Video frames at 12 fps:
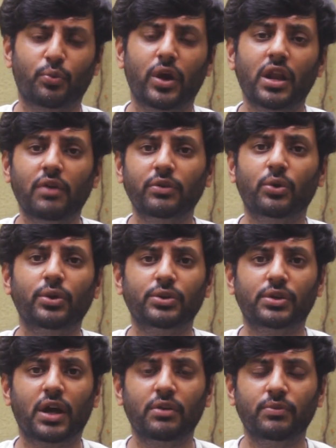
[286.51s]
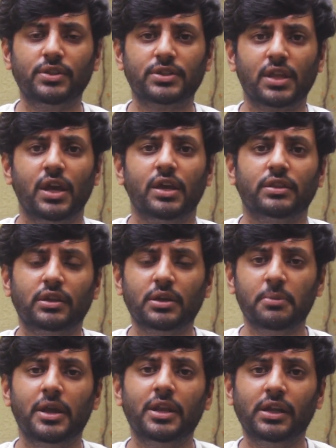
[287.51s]
When are we going to convince
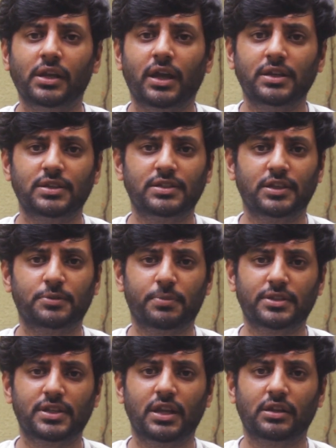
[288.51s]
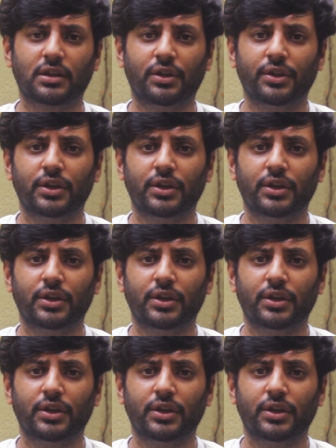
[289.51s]
the remaining ninety-six percent?